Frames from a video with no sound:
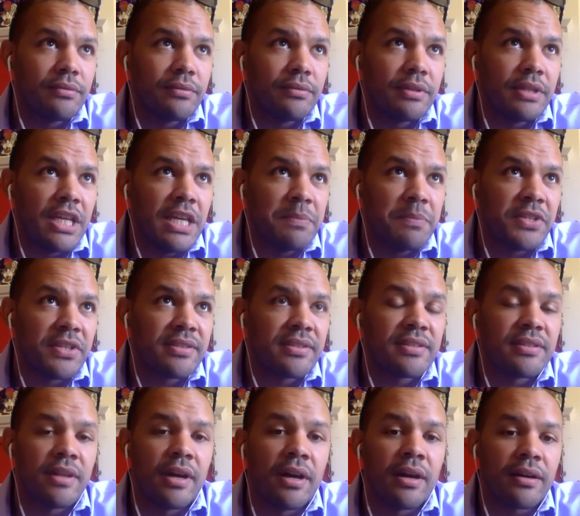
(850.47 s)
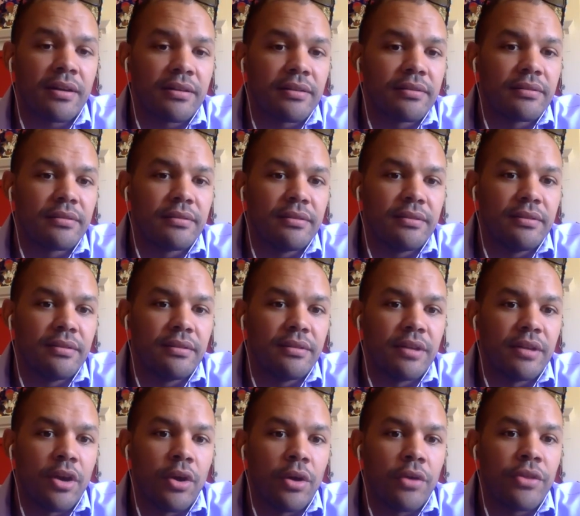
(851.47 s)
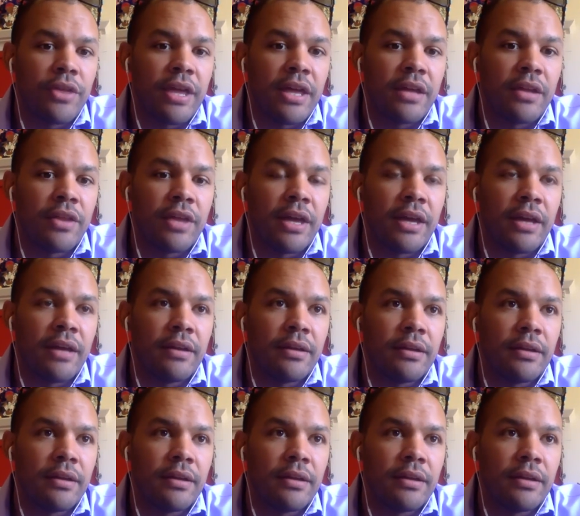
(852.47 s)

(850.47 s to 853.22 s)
keeps us stuck. Yeah. Or that